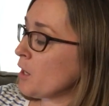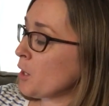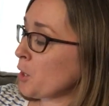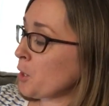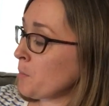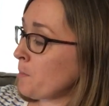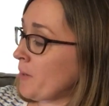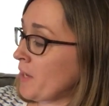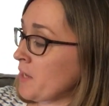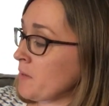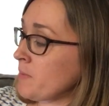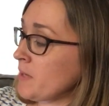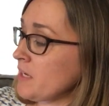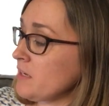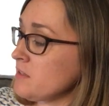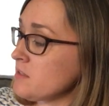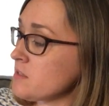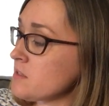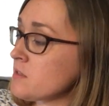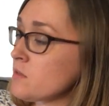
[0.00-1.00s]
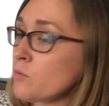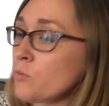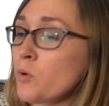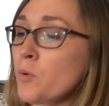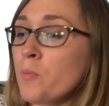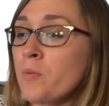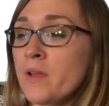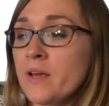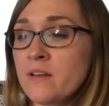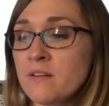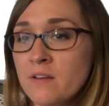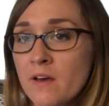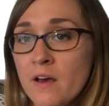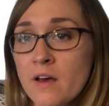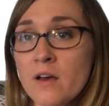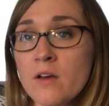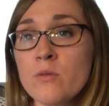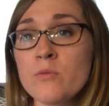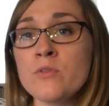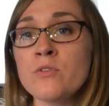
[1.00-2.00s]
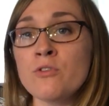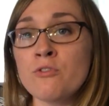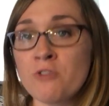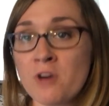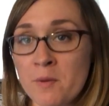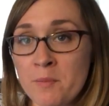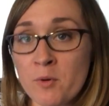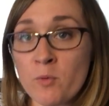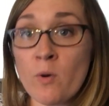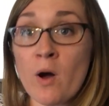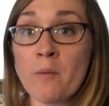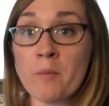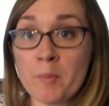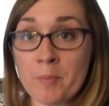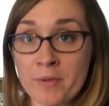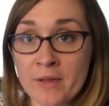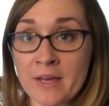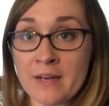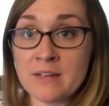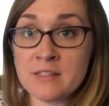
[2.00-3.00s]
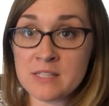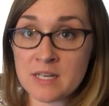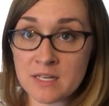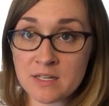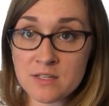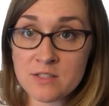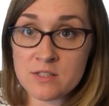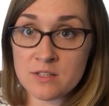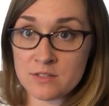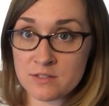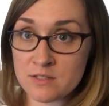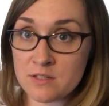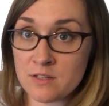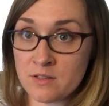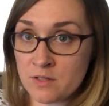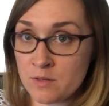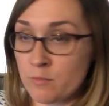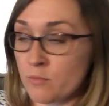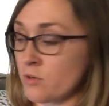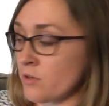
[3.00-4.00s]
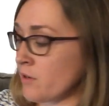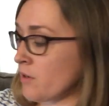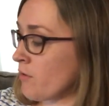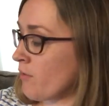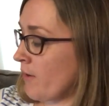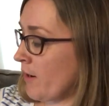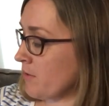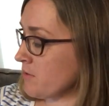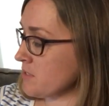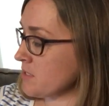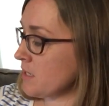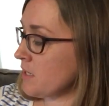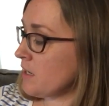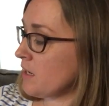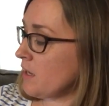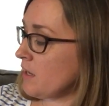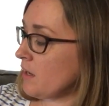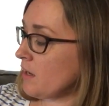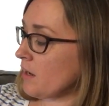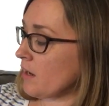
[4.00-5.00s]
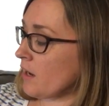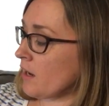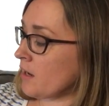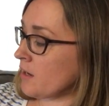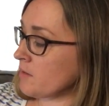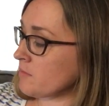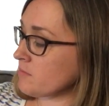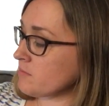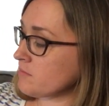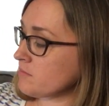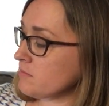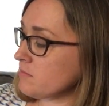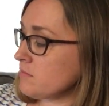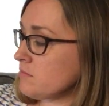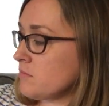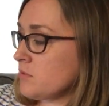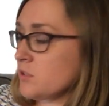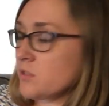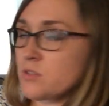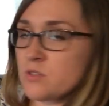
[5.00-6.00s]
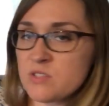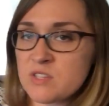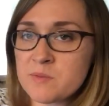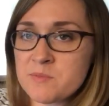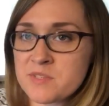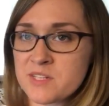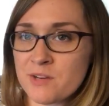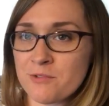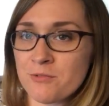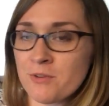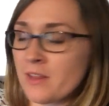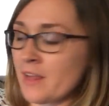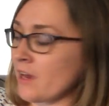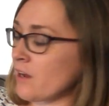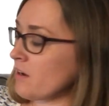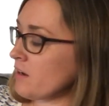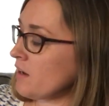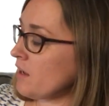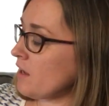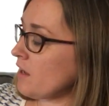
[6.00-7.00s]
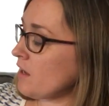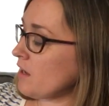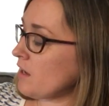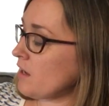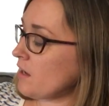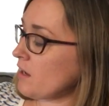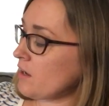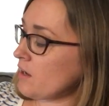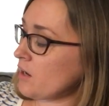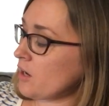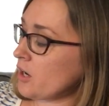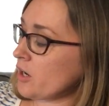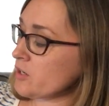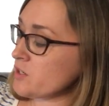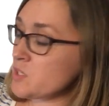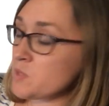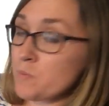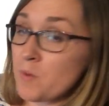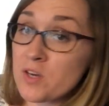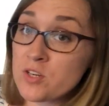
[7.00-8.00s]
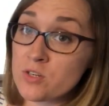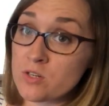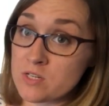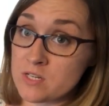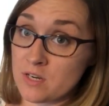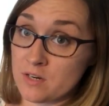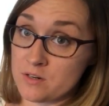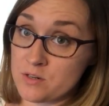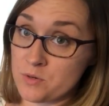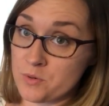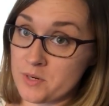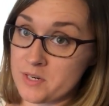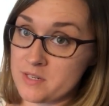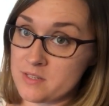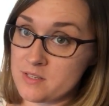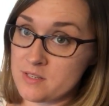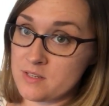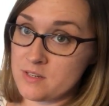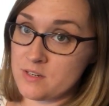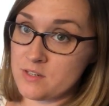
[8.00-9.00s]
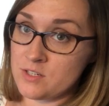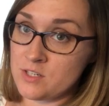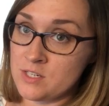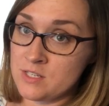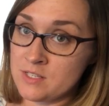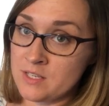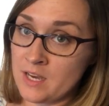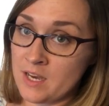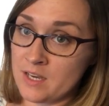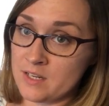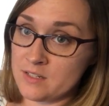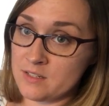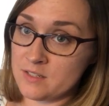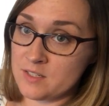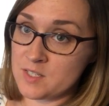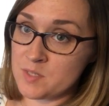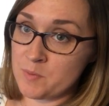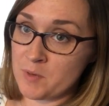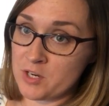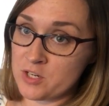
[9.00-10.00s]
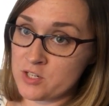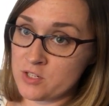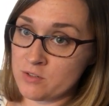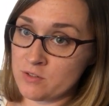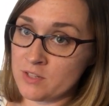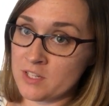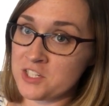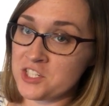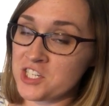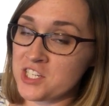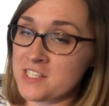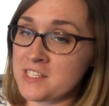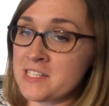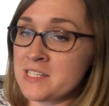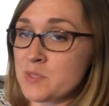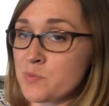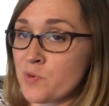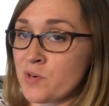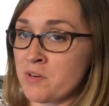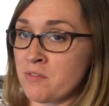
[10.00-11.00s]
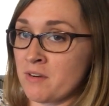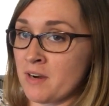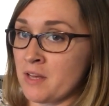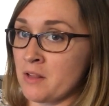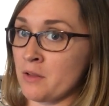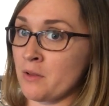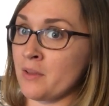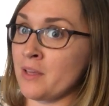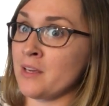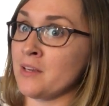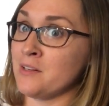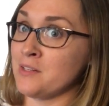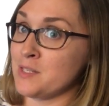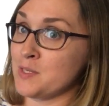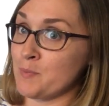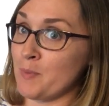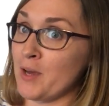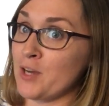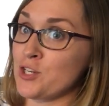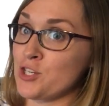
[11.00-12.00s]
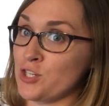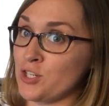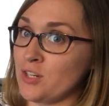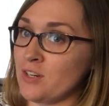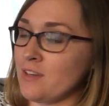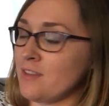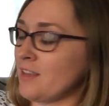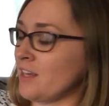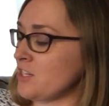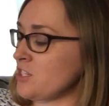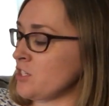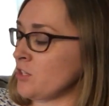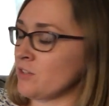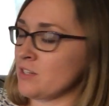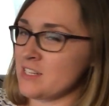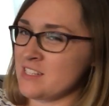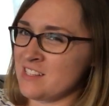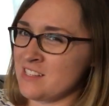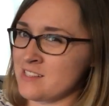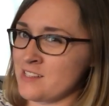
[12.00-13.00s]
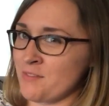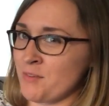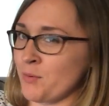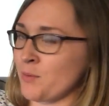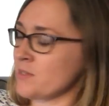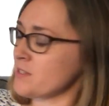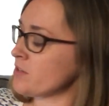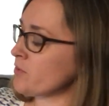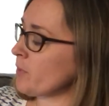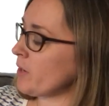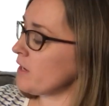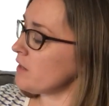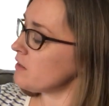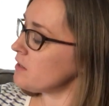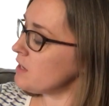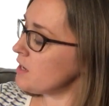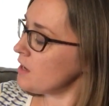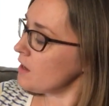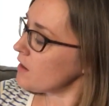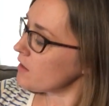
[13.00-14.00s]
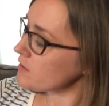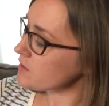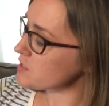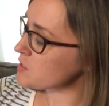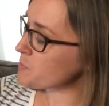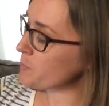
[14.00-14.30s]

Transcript: Her babies will play tug, we'll do drop it while we're playing tug, so it's a little more arousing. She'll do some stuff for that. Her special tug toys, she's got special that she sees pretty regularly and special that she only sees every once in a while. The